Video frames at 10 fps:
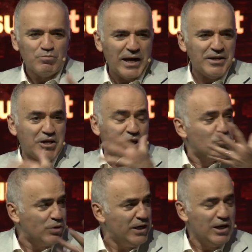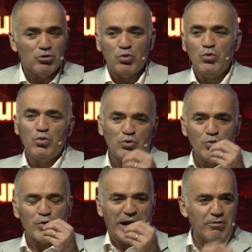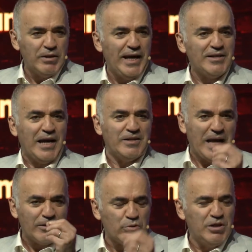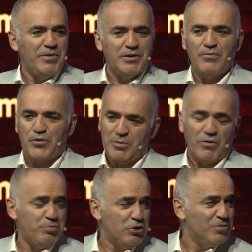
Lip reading: country to regulate and to limit freedom of speech.